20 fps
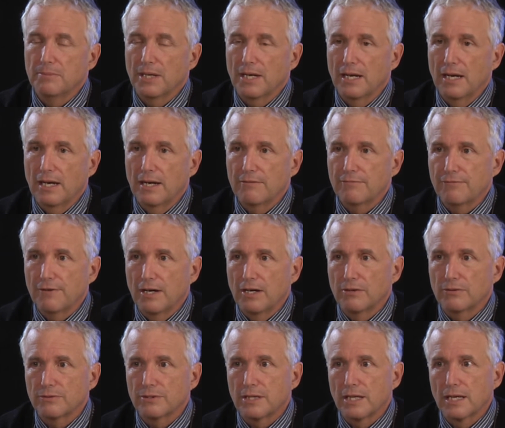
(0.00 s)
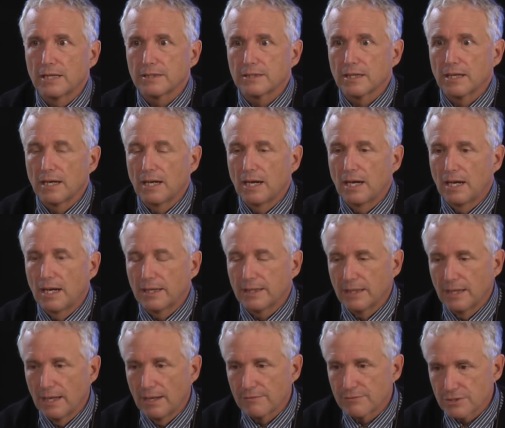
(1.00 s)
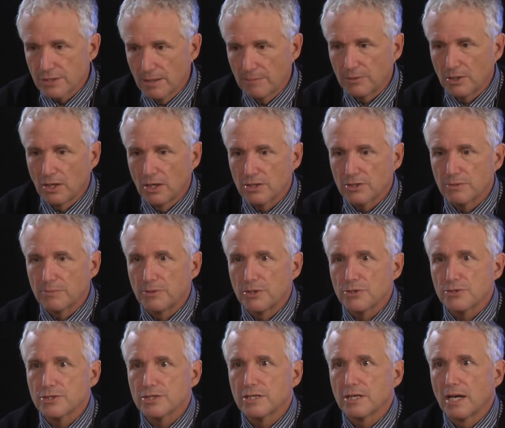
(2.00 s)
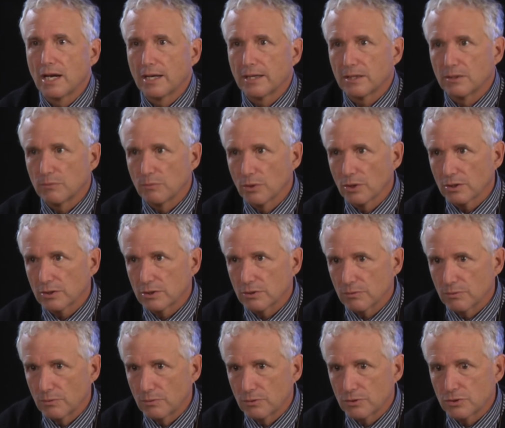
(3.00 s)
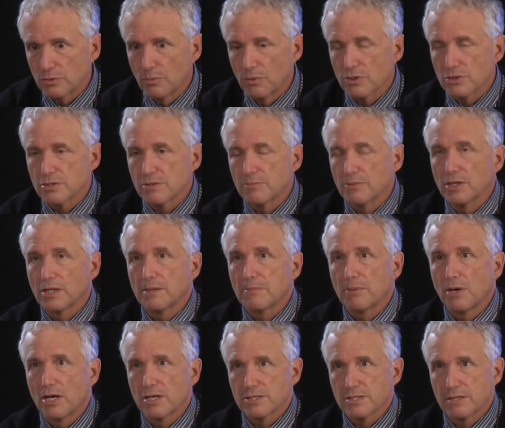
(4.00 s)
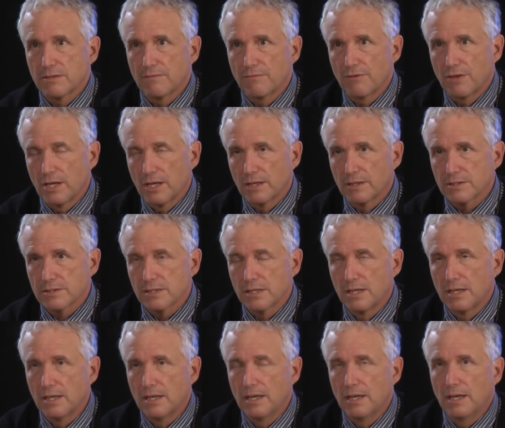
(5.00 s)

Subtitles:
But I found that I can have some contribution, I can work towards some really positive things.